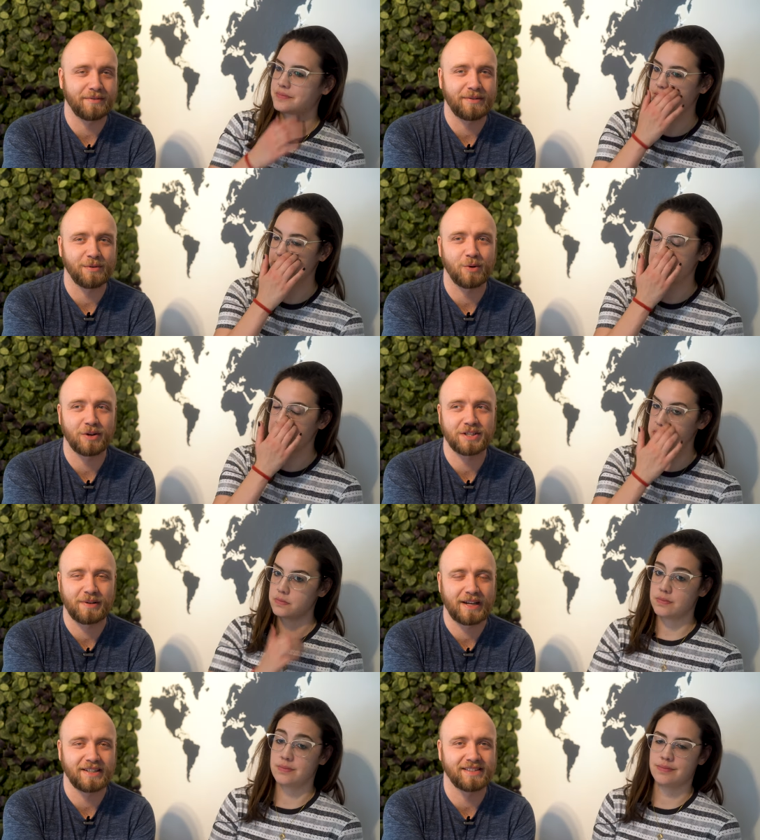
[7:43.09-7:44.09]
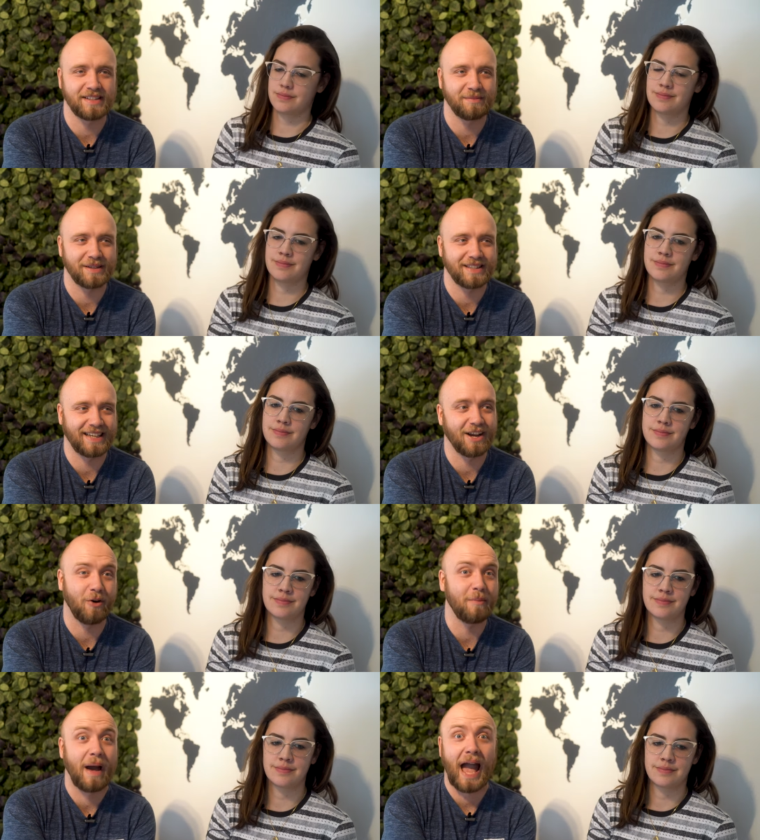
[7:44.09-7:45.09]
Speaker 1: I've never walked around a city being like,
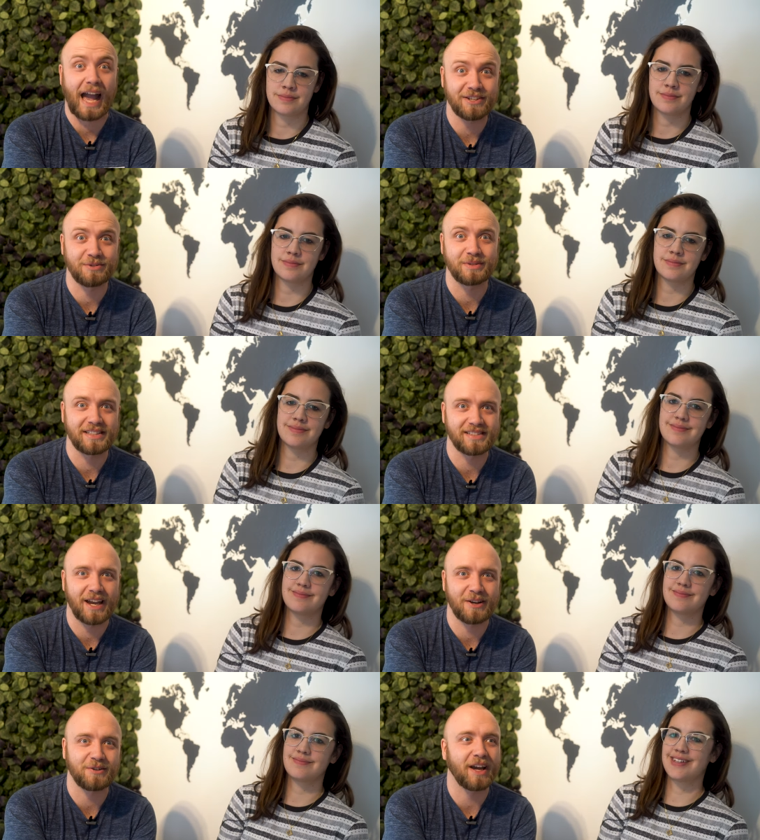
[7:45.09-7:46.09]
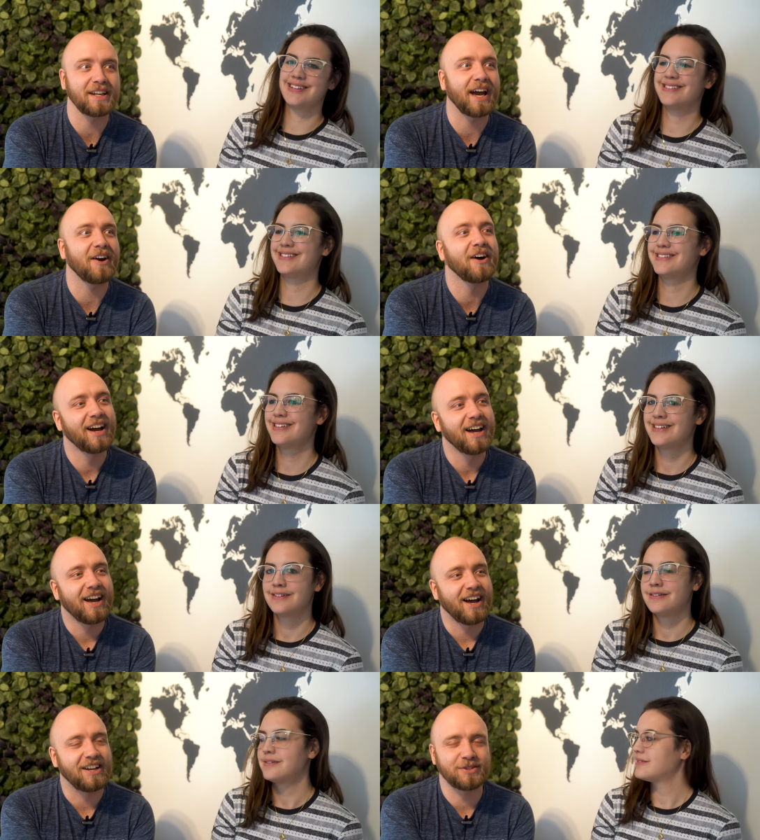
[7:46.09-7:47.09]
oh, I'm actually scared right now.
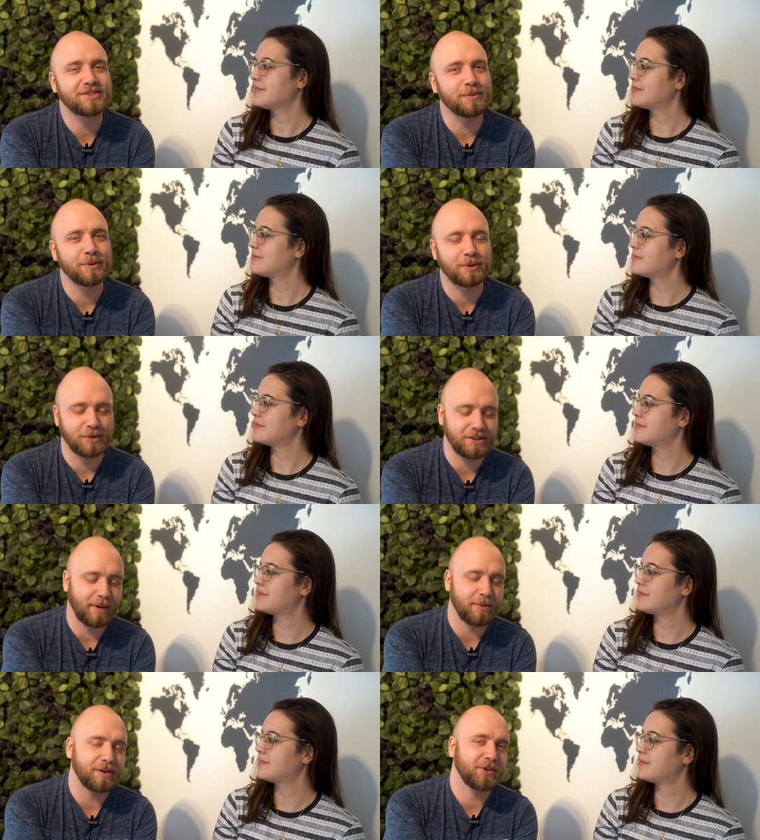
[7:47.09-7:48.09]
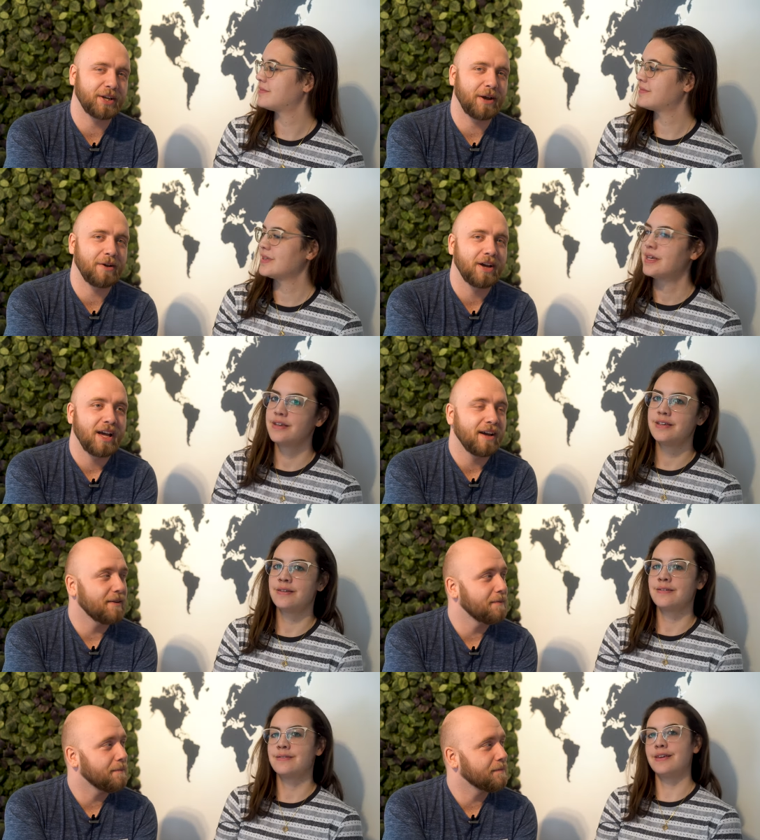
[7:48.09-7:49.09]
So it's super cool. You might want to check it out.
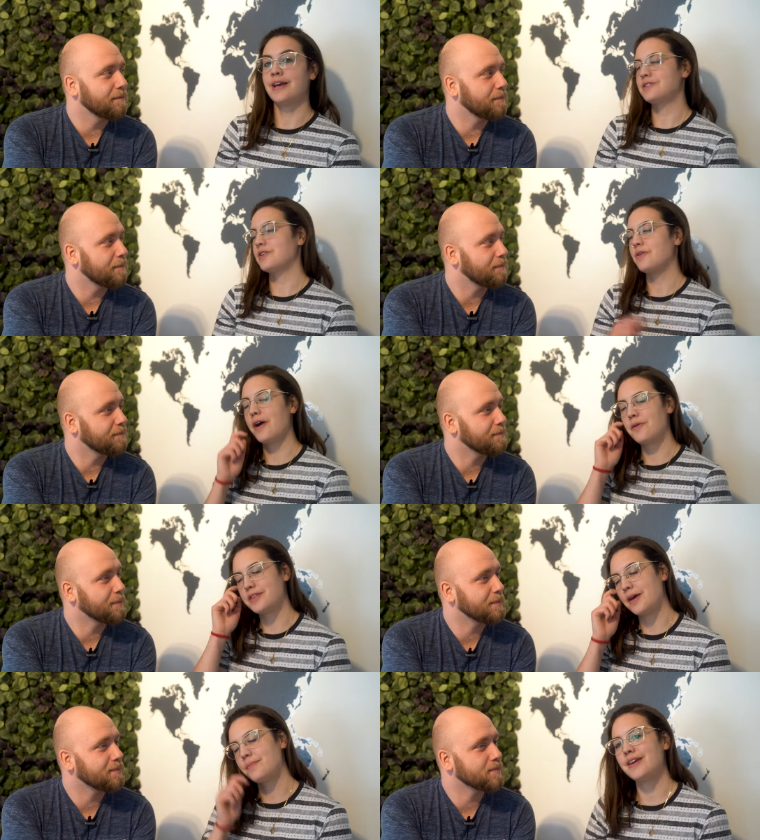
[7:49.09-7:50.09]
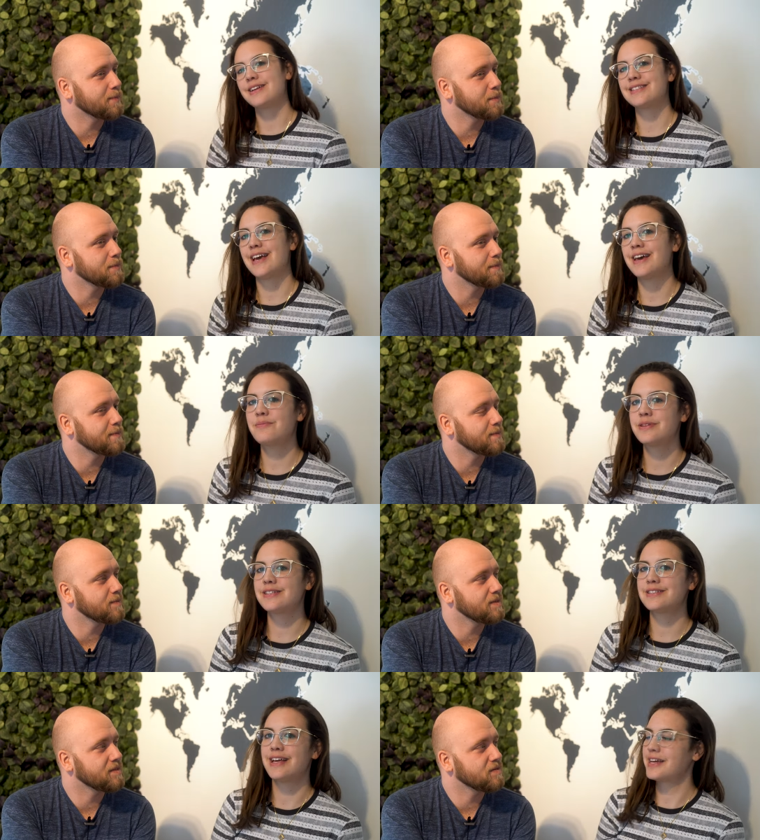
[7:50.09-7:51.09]
Speaker 2: Yeah, so with that being said,
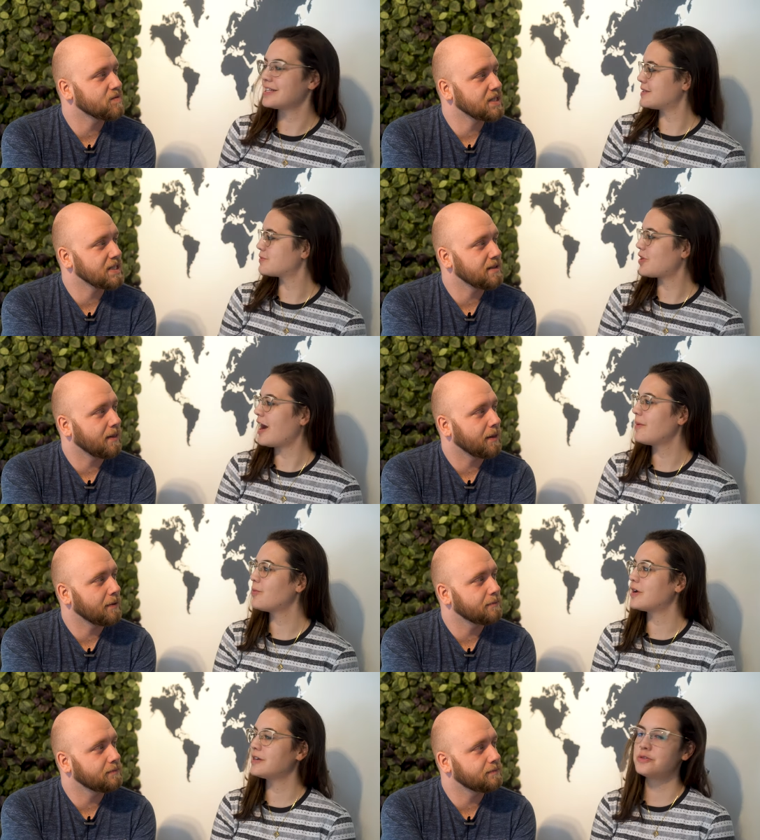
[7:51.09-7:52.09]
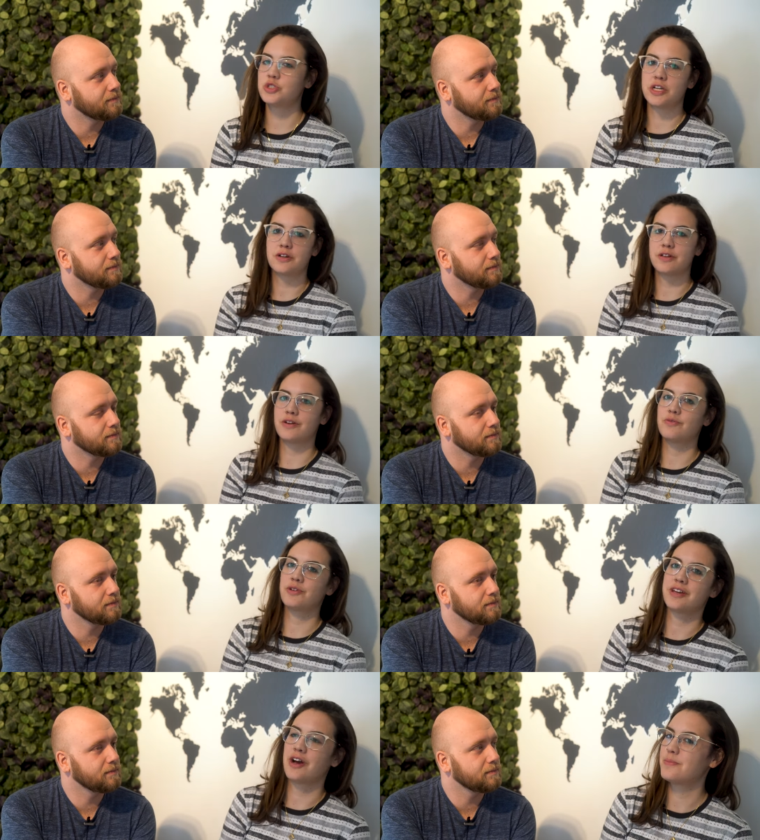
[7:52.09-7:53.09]
please like and subscribe. We're a new channel and it
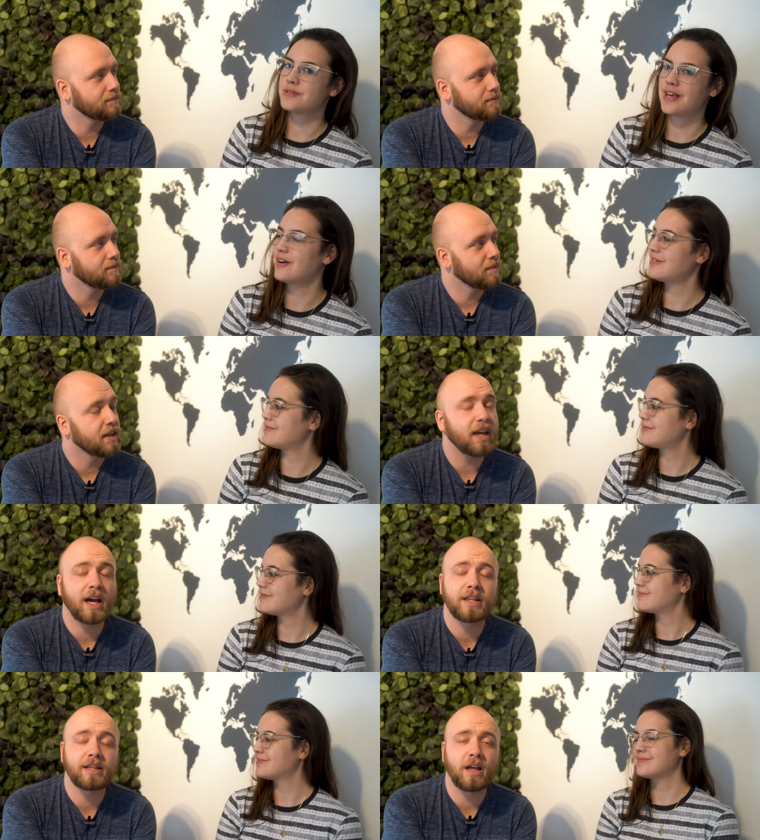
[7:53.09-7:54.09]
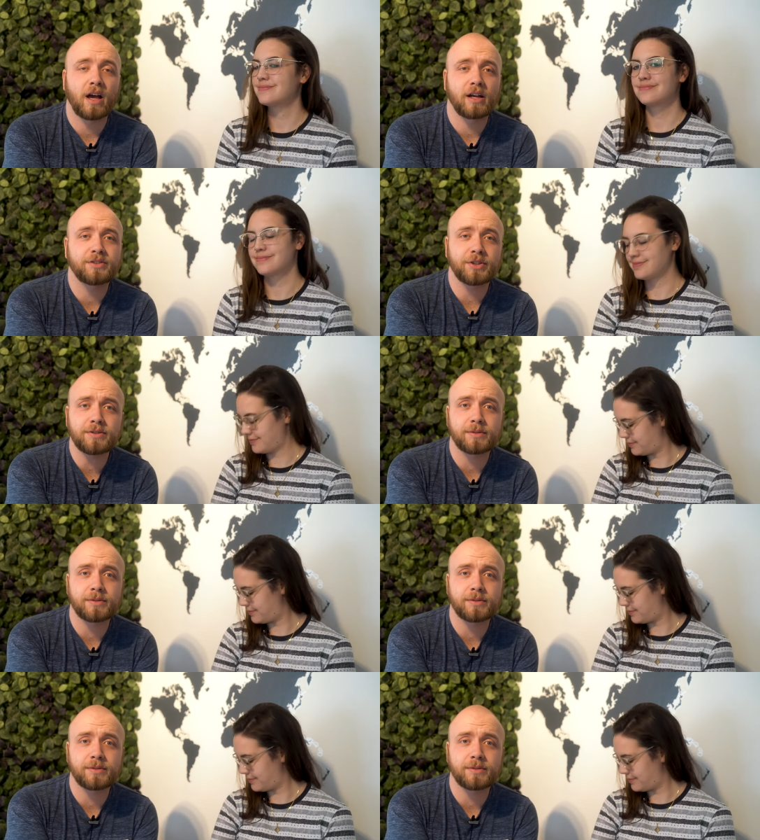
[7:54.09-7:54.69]
really helps out.
Speaker 1: Yeah, and then do